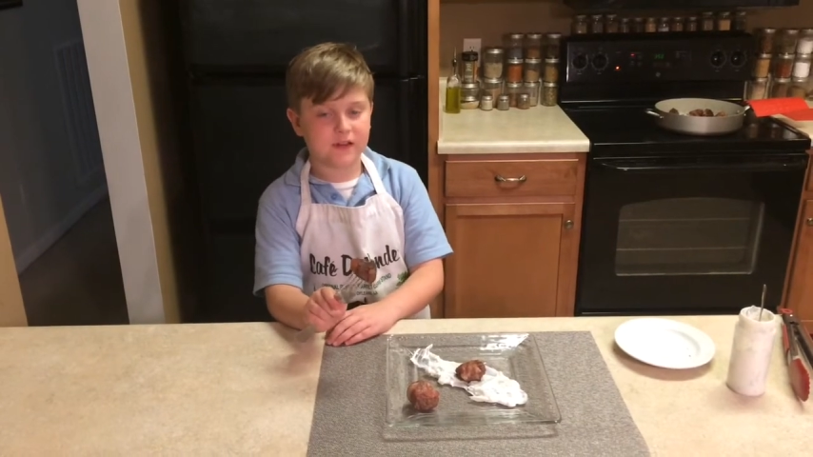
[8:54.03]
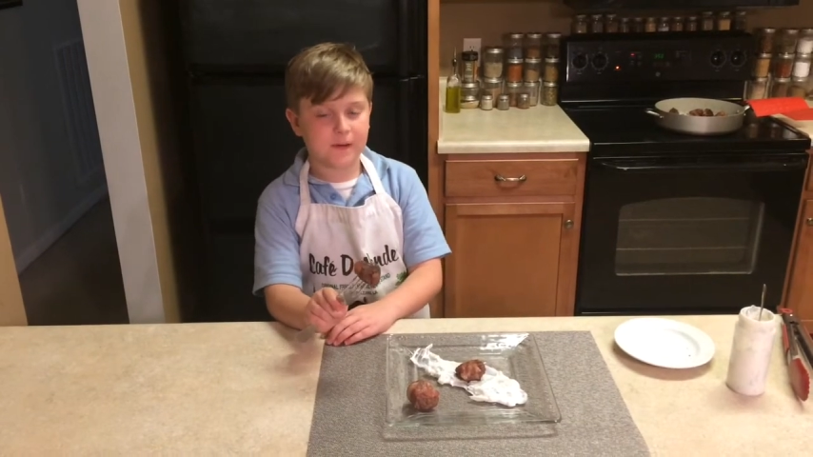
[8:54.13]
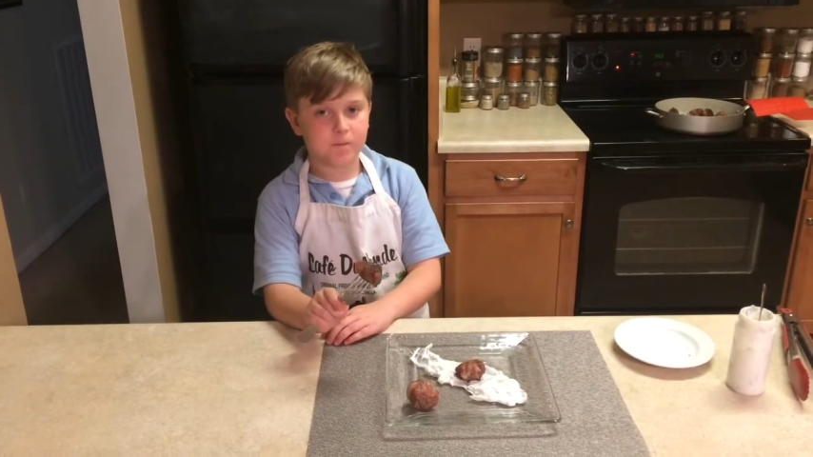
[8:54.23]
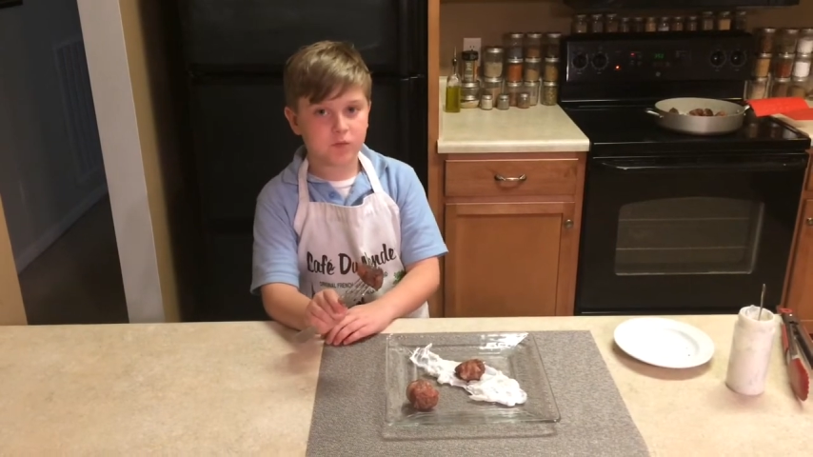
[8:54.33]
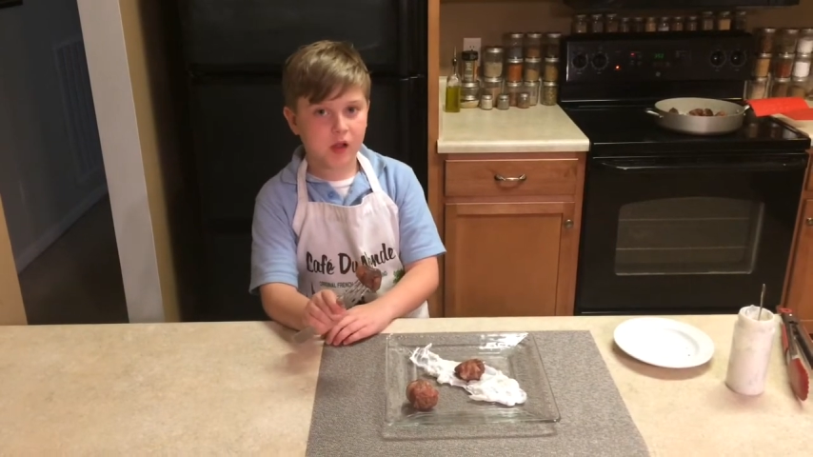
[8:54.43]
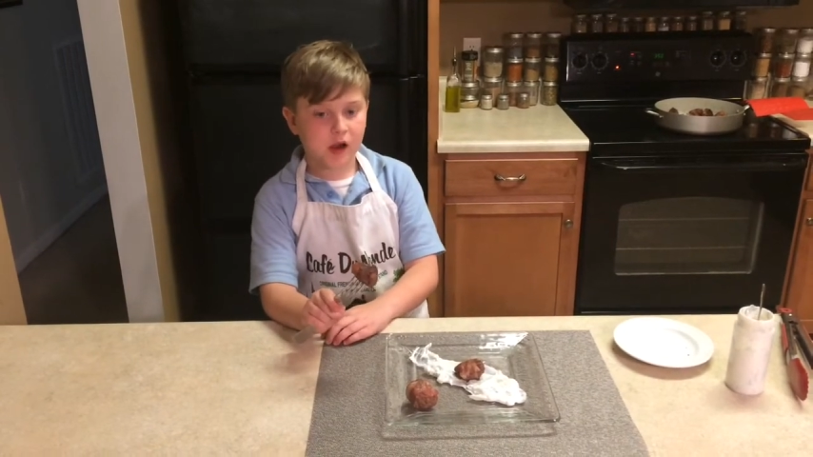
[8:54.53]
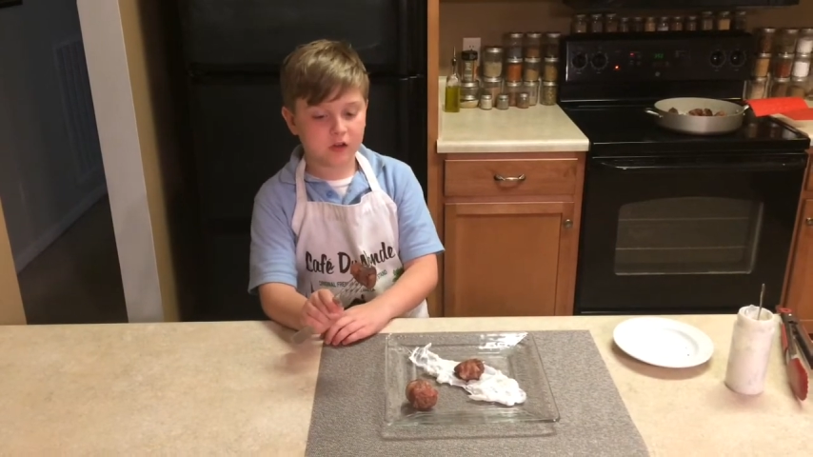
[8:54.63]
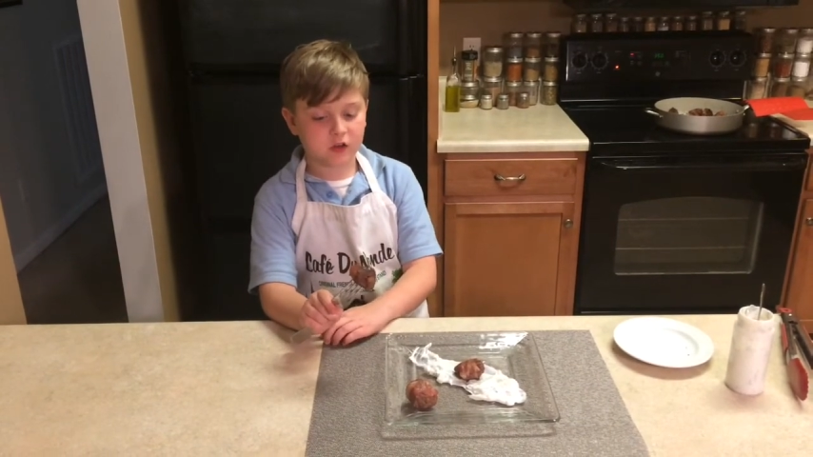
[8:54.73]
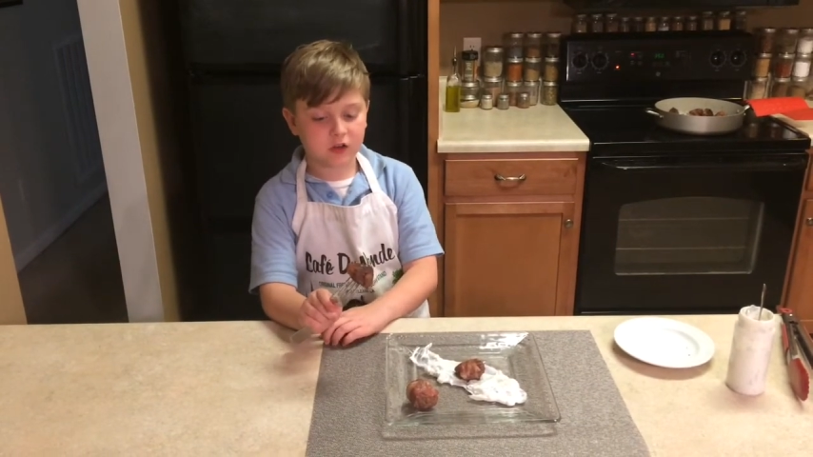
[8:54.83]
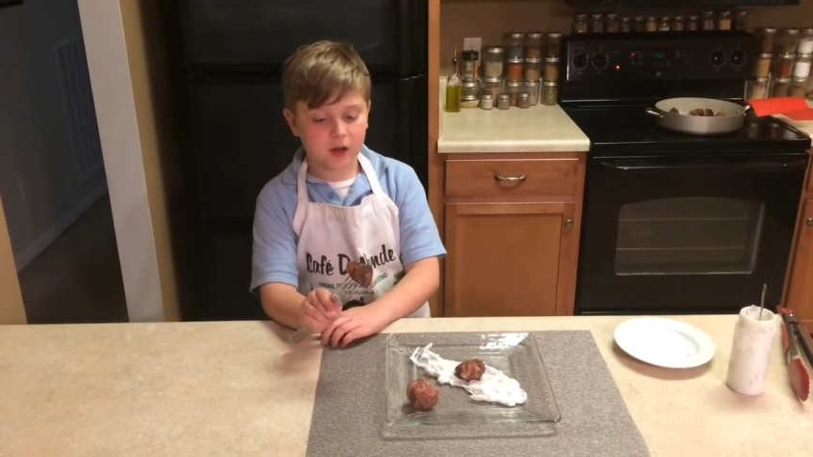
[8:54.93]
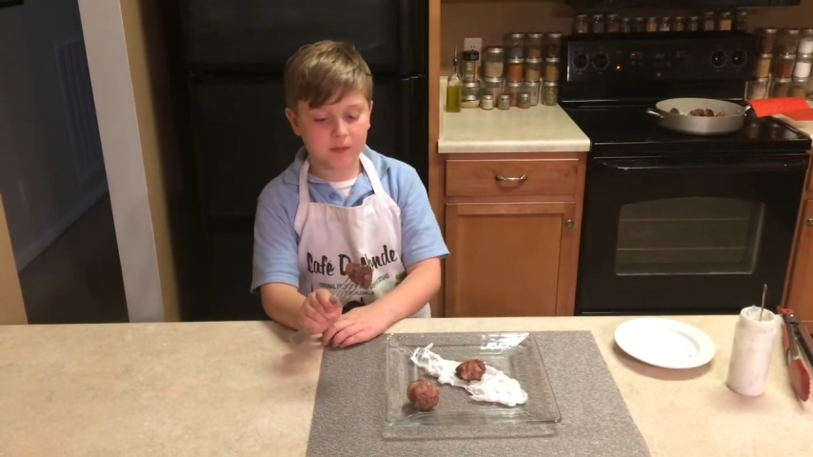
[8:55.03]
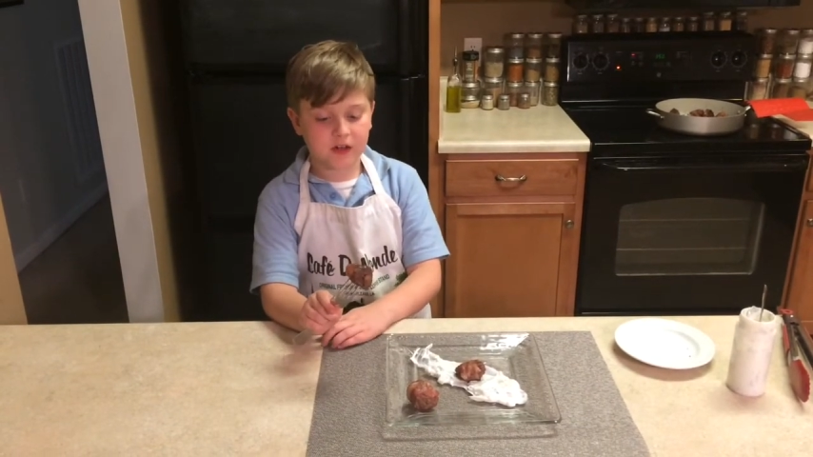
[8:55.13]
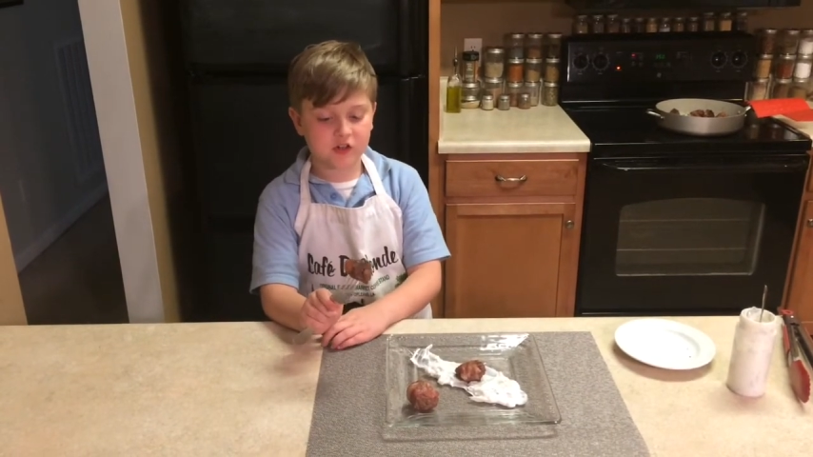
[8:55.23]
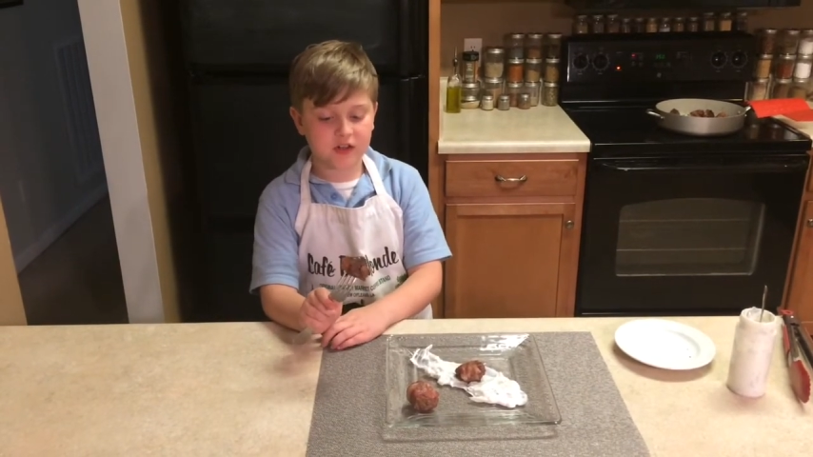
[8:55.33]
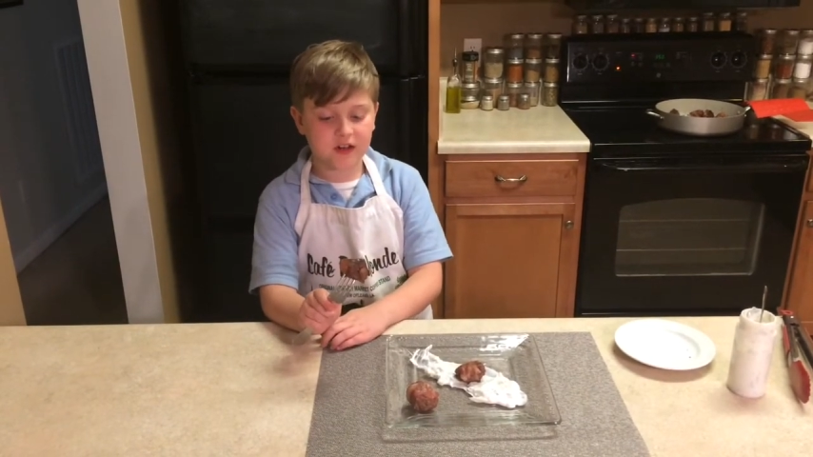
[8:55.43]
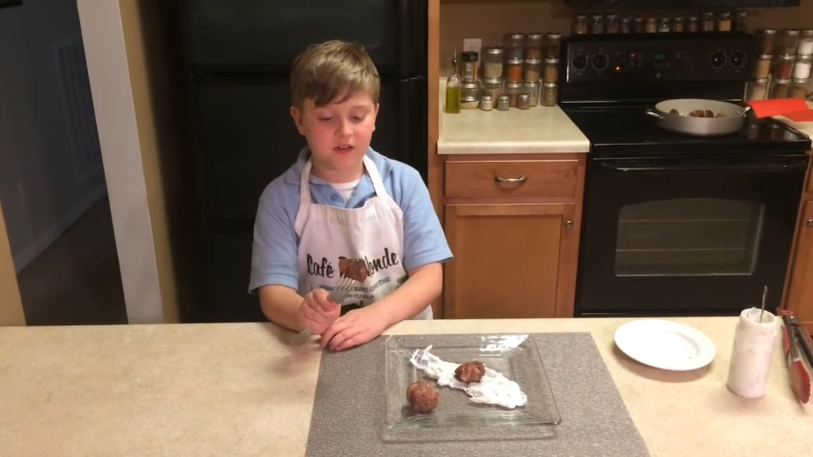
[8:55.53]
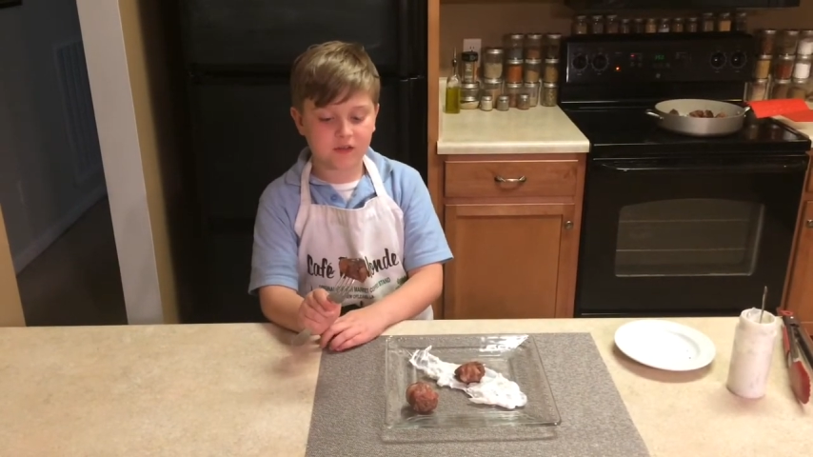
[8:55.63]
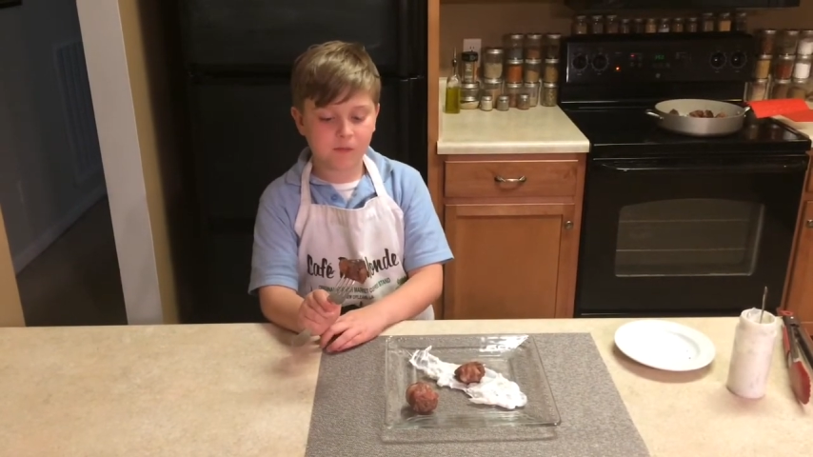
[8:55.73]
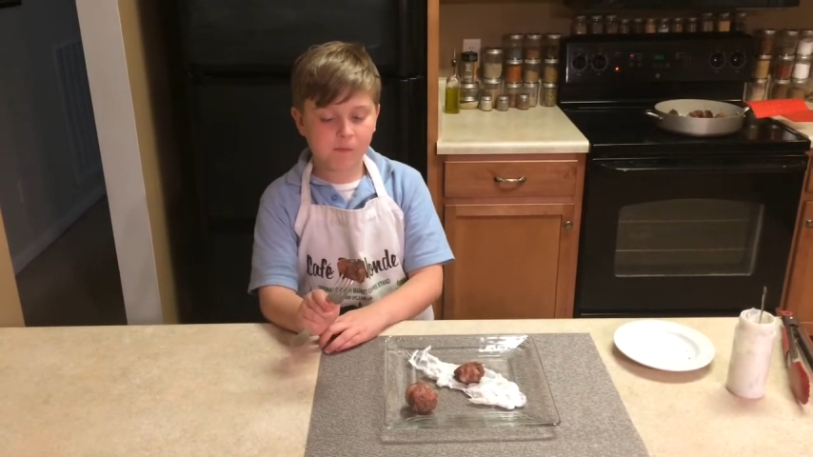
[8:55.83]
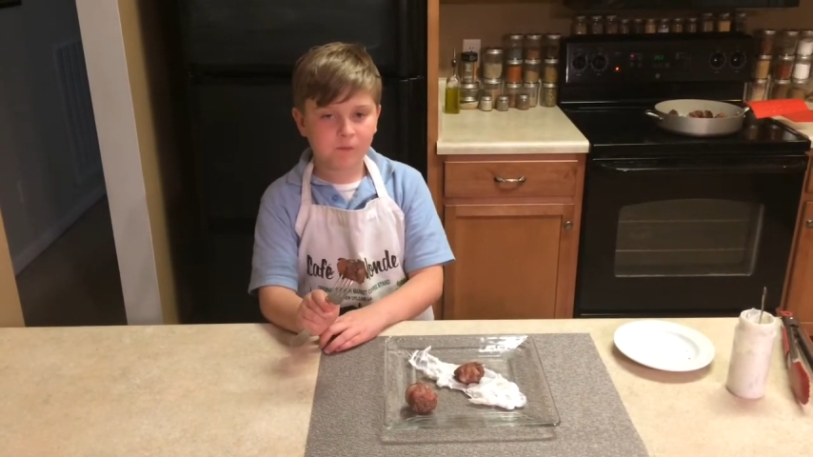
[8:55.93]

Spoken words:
like a good combination, and